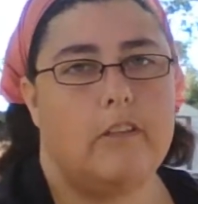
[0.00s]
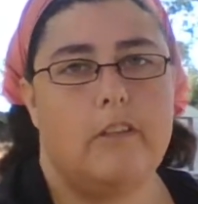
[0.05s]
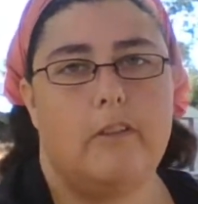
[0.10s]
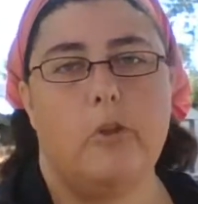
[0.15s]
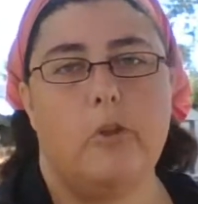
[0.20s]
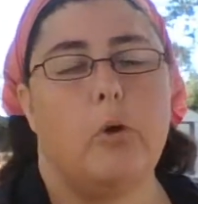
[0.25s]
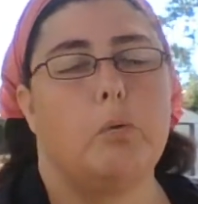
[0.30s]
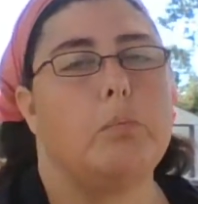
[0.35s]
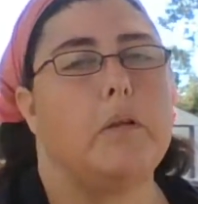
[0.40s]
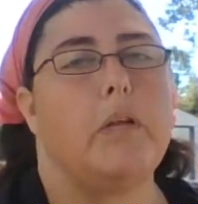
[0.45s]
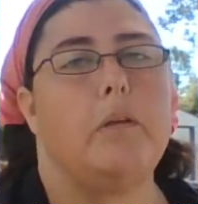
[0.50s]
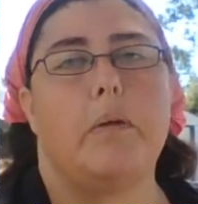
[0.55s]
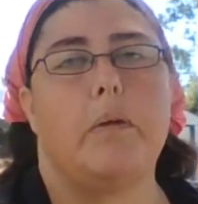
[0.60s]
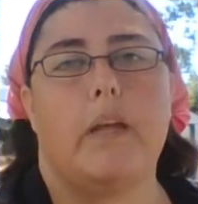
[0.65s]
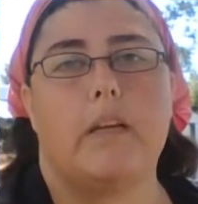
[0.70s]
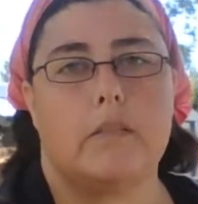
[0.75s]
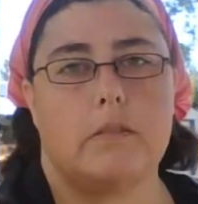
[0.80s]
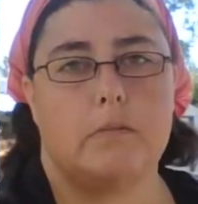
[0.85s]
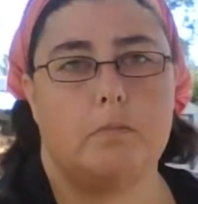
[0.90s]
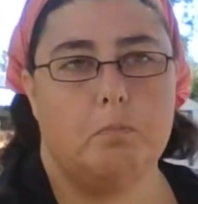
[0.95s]
nobody
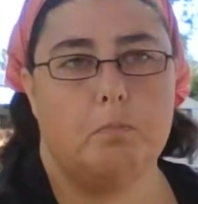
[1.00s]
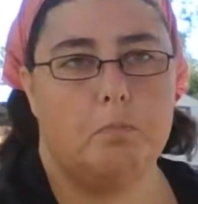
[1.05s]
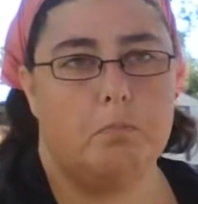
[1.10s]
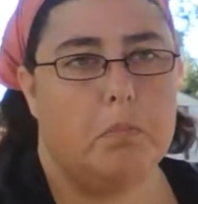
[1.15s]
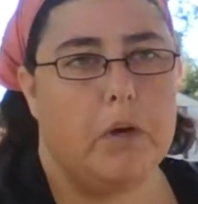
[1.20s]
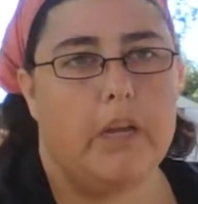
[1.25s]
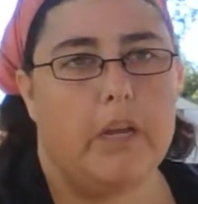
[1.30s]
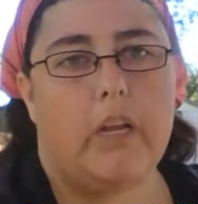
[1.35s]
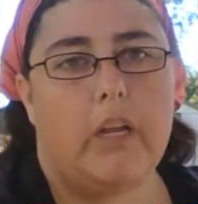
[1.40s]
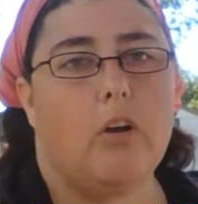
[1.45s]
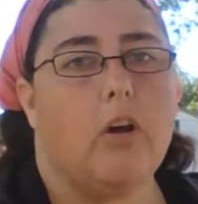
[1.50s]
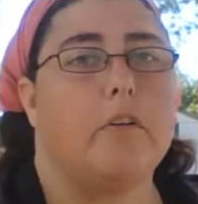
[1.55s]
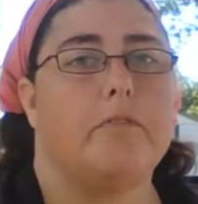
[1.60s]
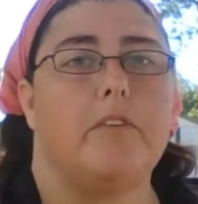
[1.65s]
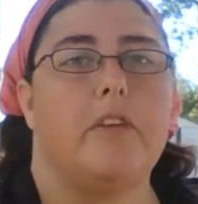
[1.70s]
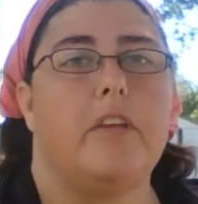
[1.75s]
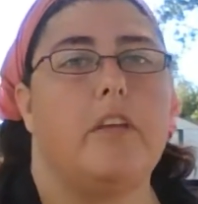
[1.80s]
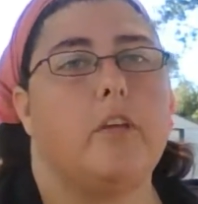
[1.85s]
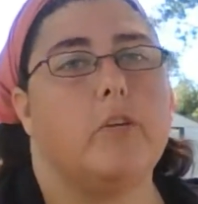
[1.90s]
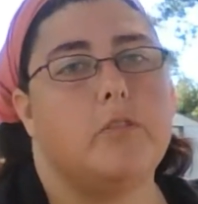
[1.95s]
makes money off
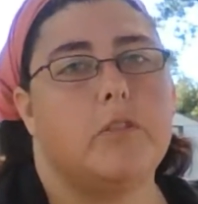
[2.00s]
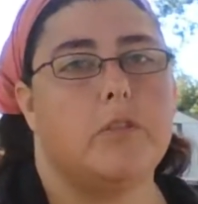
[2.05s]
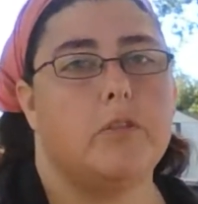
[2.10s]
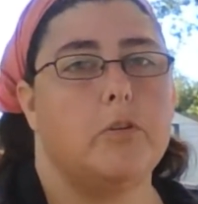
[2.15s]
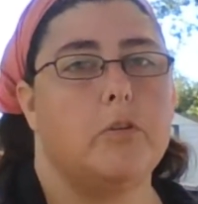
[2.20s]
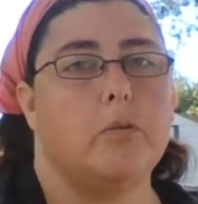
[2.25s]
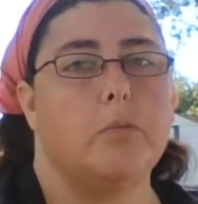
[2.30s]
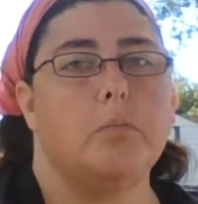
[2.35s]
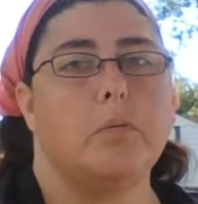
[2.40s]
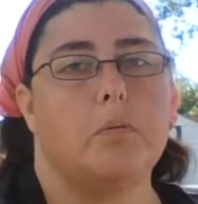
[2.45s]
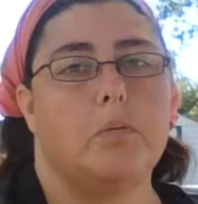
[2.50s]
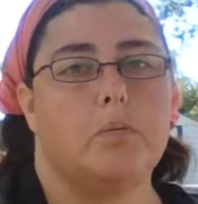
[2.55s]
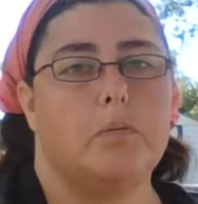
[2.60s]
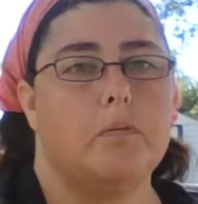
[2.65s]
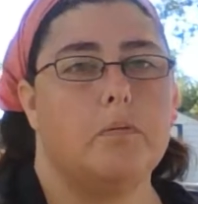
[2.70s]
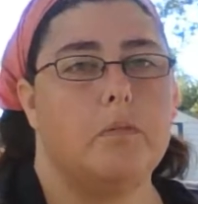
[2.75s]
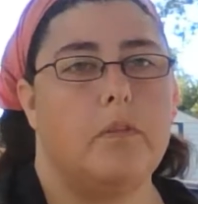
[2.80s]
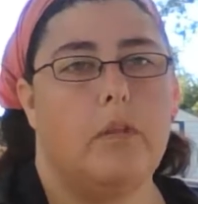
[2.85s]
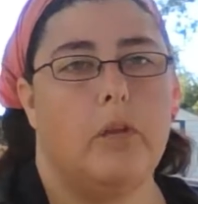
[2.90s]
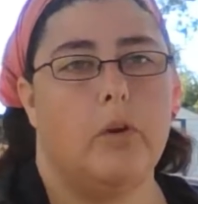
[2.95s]
of YouTube,
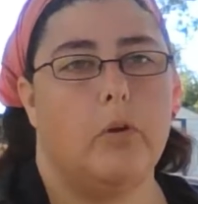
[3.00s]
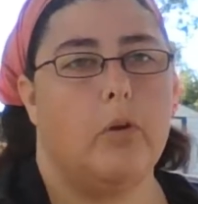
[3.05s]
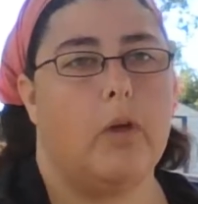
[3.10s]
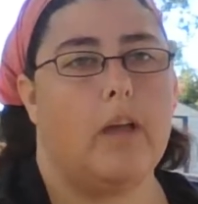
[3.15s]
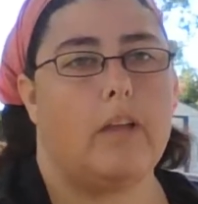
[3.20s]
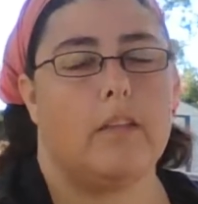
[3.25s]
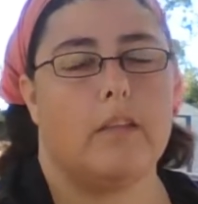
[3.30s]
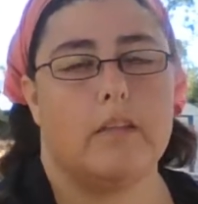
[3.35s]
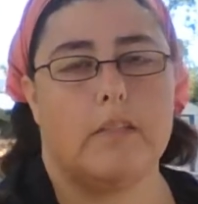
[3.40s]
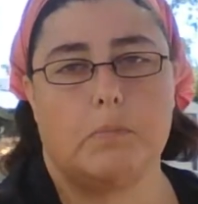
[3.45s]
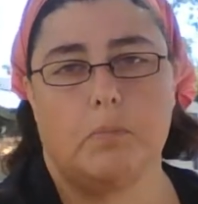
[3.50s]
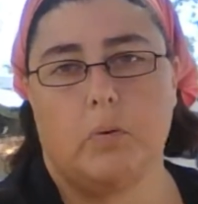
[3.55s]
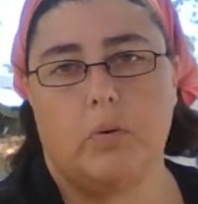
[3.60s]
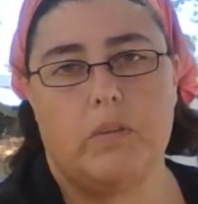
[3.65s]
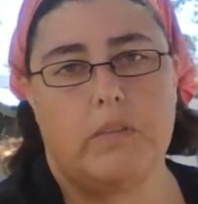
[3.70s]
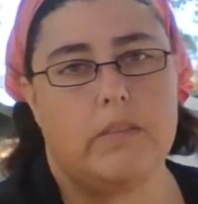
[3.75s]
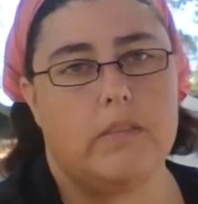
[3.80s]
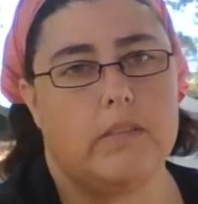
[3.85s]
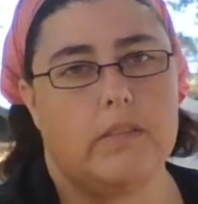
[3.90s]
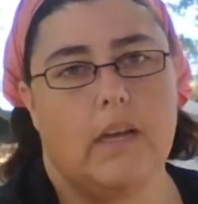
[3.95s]
you know, at this
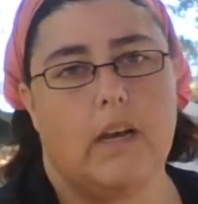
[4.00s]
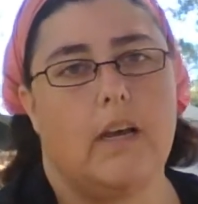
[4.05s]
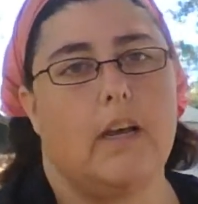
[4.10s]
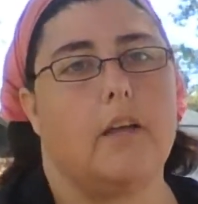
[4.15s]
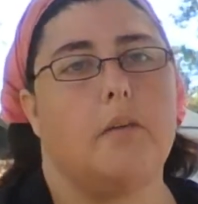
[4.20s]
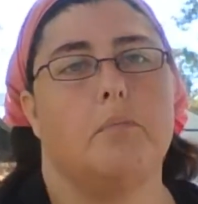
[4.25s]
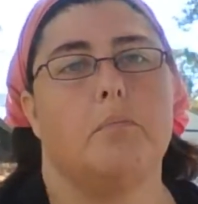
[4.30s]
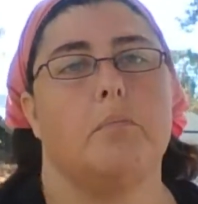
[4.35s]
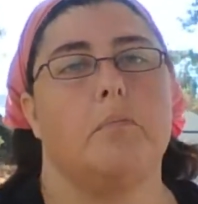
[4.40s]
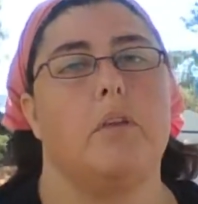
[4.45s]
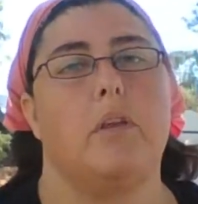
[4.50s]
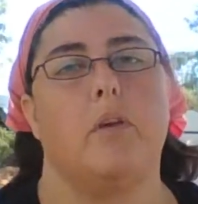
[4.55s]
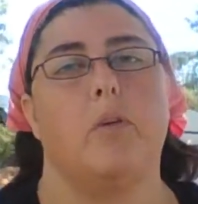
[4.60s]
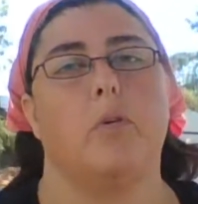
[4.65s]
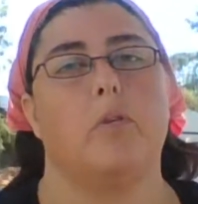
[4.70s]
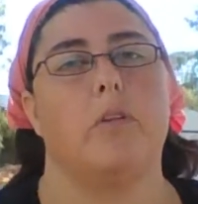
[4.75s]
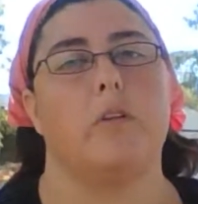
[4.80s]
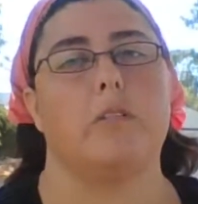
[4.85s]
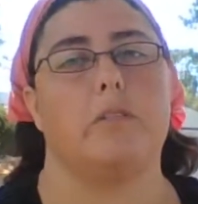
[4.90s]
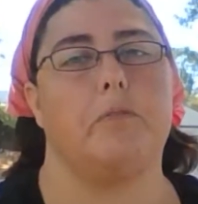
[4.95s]
point in time. You
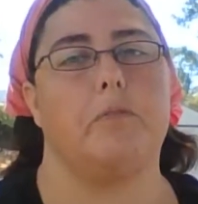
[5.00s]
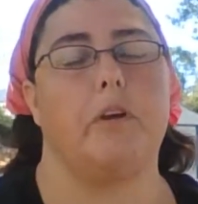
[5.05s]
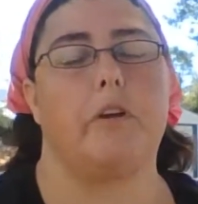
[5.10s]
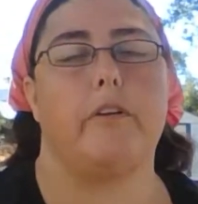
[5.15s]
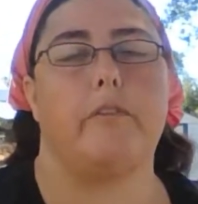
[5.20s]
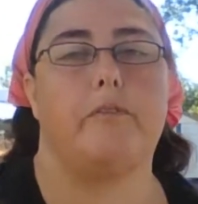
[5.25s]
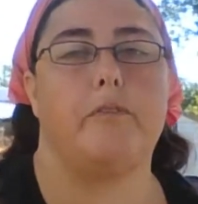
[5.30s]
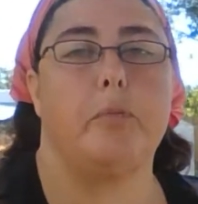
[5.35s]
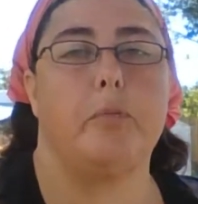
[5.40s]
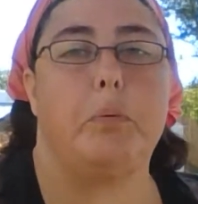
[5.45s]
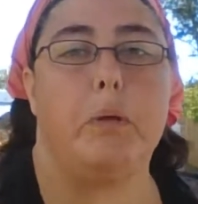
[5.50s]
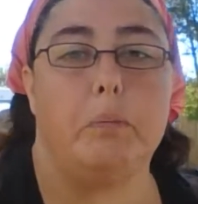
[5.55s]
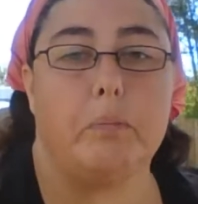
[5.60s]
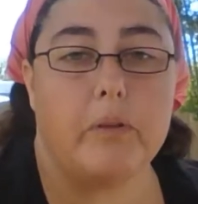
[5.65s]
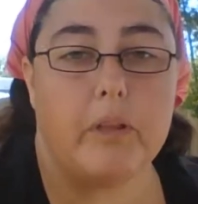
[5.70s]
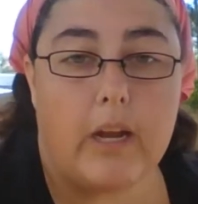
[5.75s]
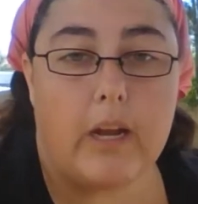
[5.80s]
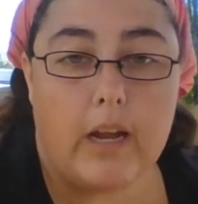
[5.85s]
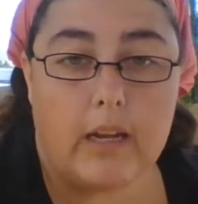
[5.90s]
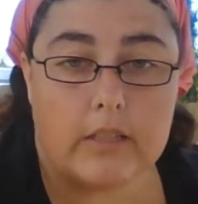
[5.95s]
know, there's very few people
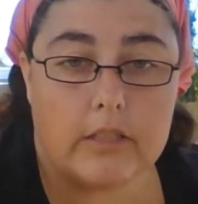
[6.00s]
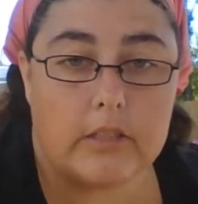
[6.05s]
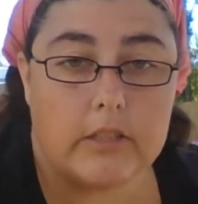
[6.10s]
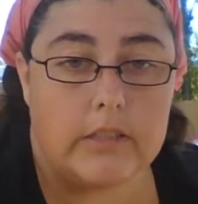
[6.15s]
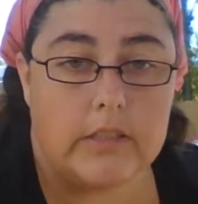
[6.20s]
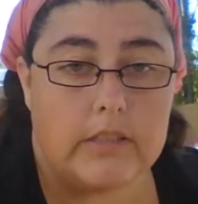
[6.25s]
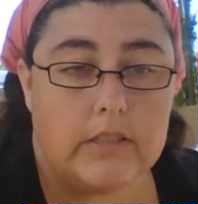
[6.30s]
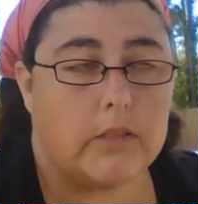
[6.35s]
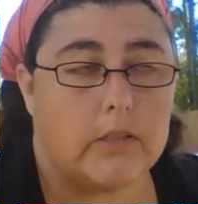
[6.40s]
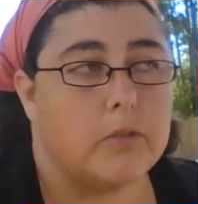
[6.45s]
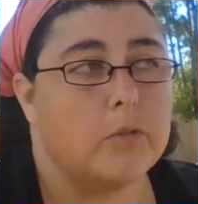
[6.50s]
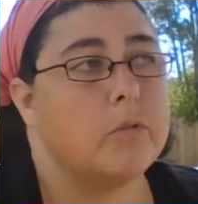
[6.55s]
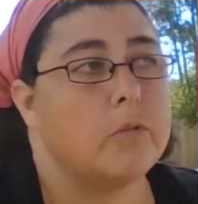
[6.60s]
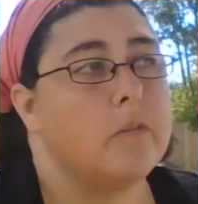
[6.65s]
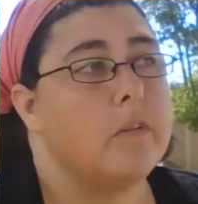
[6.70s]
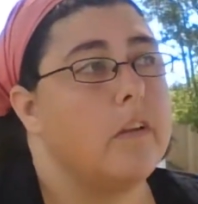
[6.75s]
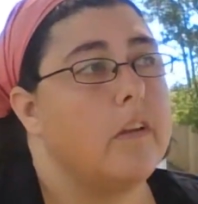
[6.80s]
that actually do.